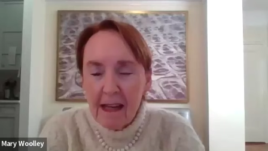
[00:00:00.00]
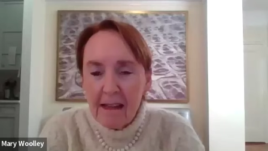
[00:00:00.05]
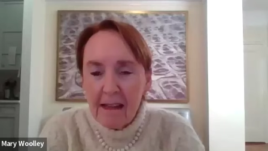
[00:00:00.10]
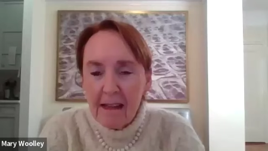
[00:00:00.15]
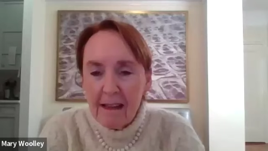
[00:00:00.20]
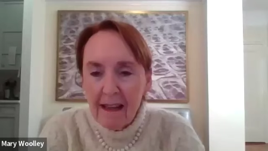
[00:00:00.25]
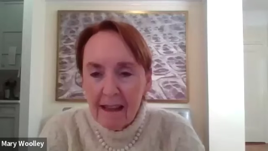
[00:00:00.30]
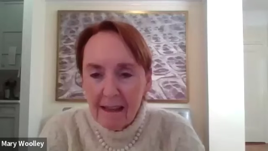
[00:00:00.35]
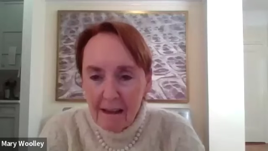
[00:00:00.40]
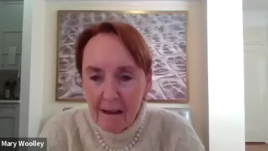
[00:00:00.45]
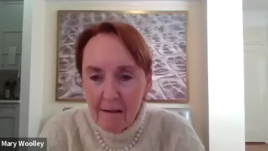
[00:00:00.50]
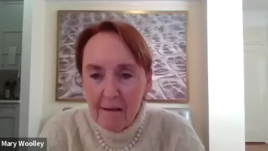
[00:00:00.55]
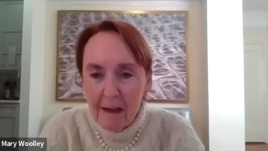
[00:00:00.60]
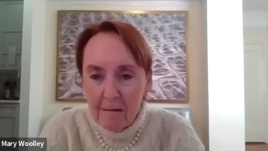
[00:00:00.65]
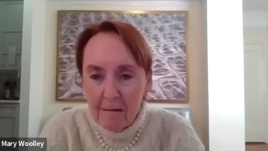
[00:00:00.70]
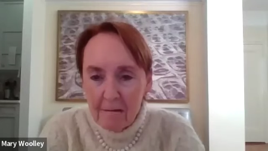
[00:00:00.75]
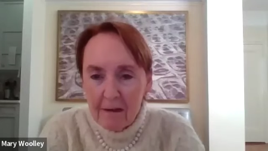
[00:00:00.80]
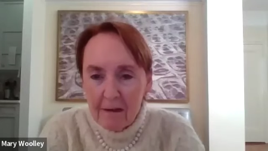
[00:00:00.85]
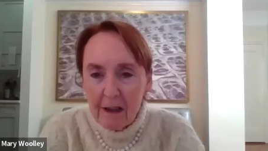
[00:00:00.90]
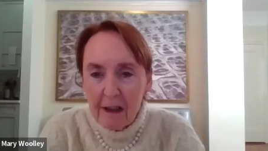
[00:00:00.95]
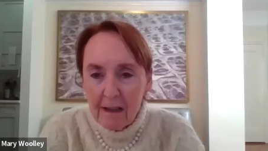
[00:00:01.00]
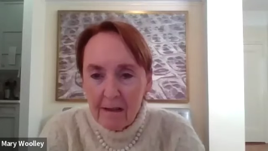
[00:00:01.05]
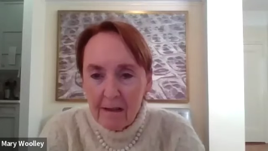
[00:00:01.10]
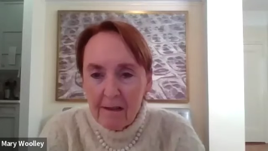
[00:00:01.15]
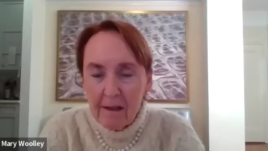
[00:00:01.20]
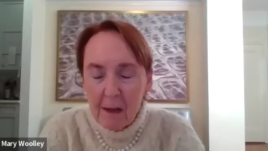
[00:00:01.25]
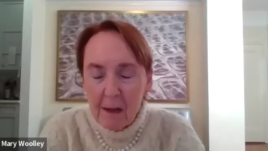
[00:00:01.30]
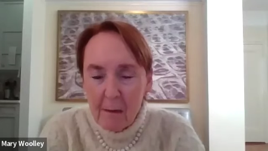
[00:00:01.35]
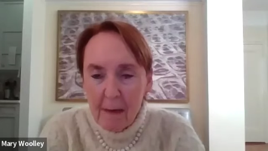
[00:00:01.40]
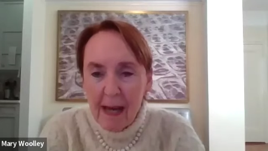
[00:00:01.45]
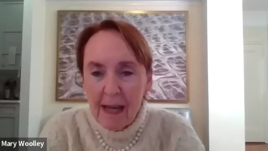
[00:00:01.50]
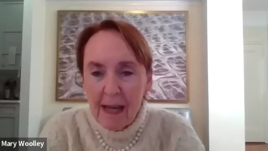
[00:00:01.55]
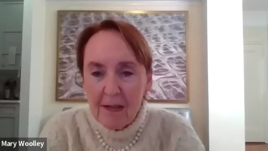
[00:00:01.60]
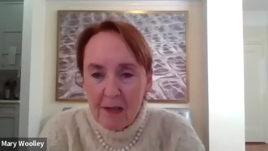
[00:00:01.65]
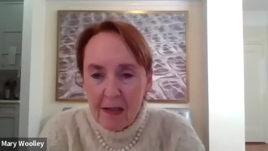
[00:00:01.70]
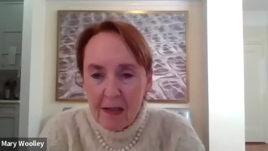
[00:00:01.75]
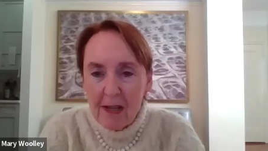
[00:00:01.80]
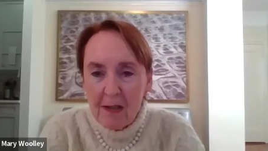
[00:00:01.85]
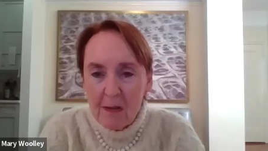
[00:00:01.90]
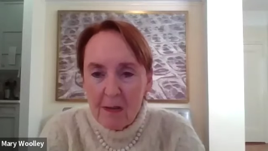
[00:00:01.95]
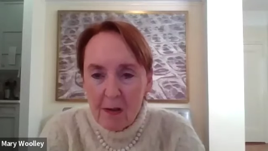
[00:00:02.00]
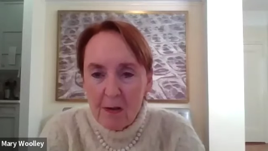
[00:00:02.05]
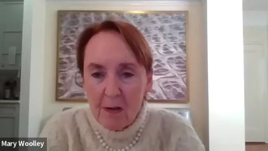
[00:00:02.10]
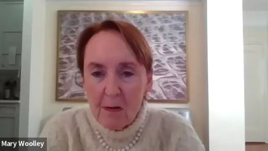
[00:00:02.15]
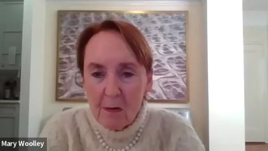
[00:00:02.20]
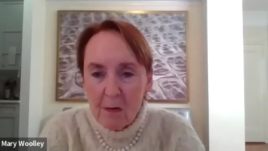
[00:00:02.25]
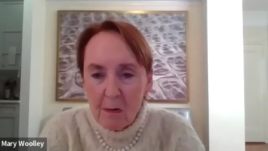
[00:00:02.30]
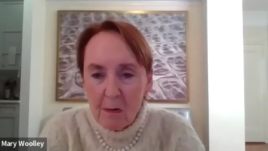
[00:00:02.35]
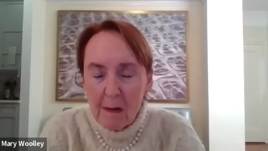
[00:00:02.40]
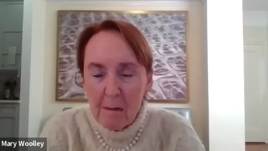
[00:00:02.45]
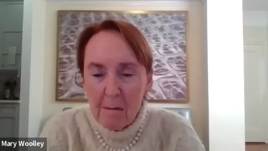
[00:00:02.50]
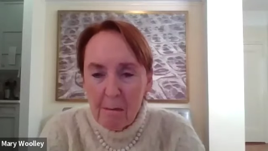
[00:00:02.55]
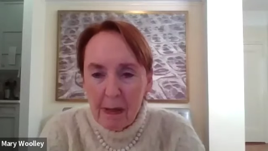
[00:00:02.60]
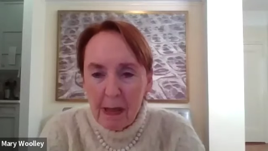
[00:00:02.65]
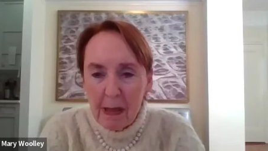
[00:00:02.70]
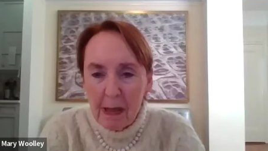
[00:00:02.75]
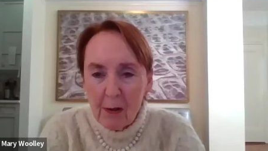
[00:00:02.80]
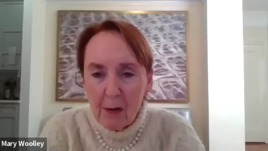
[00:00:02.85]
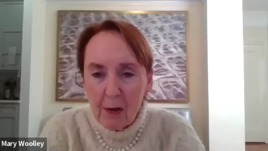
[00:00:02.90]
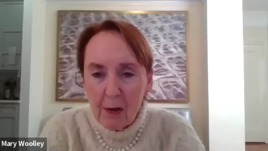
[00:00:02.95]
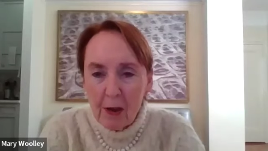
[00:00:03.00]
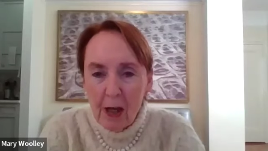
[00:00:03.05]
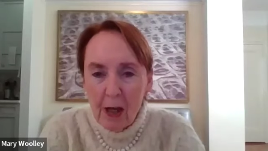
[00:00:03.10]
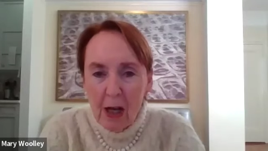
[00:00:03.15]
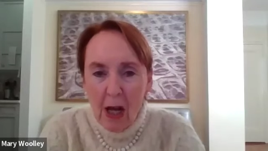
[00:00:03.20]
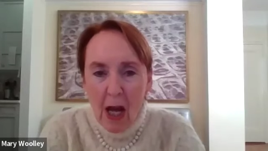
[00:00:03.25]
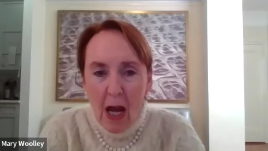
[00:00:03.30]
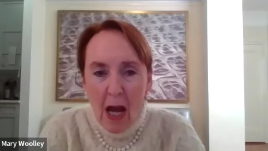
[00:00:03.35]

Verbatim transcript: that. I love that phrase, the imagination to dream bigger.